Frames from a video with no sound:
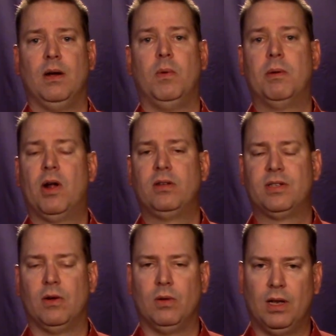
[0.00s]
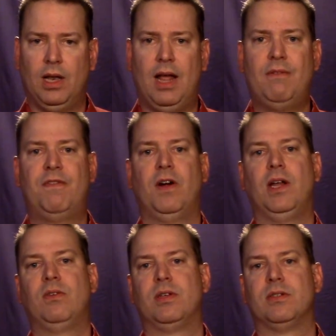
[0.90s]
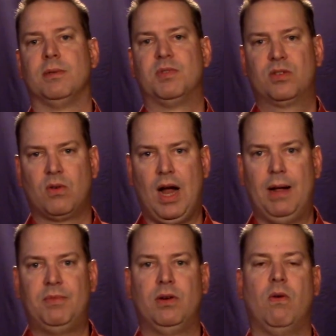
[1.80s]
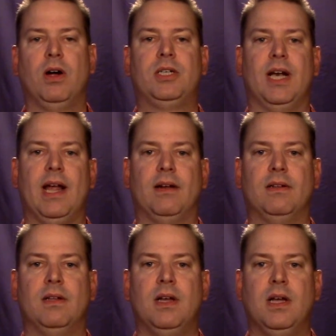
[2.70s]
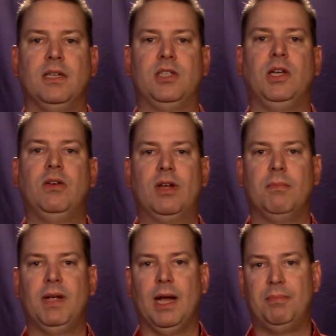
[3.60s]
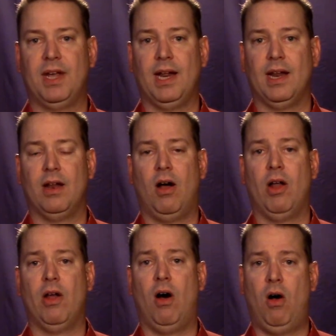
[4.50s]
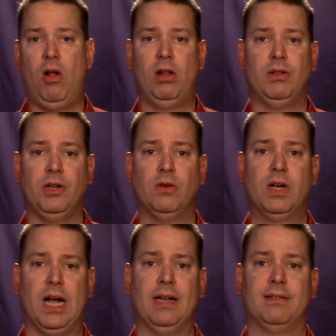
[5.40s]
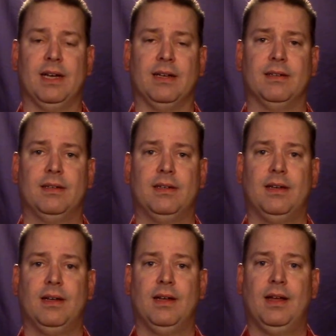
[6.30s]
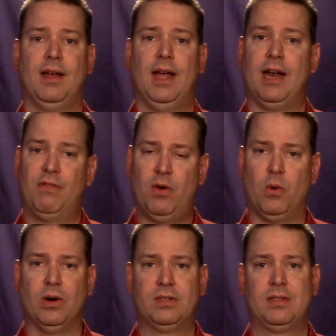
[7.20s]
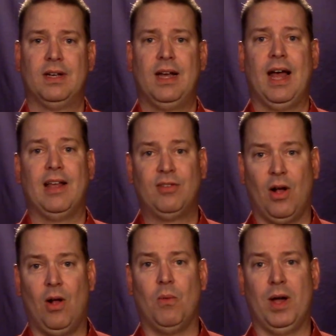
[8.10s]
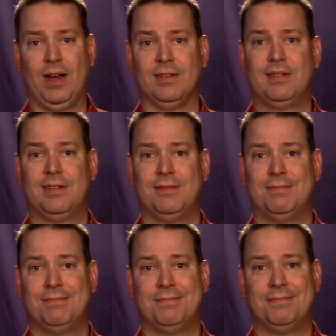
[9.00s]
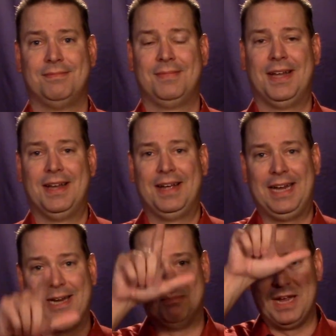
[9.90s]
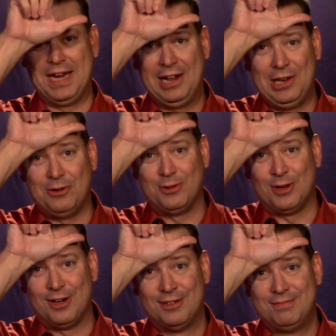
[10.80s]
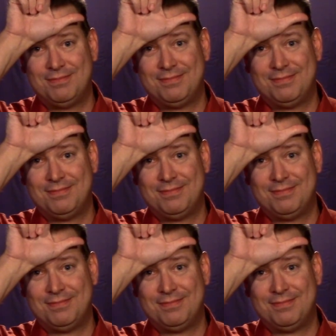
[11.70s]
We would also love for you to subscribe to our channel so you can be updated on all new content. And of course, as always, keep being a loser.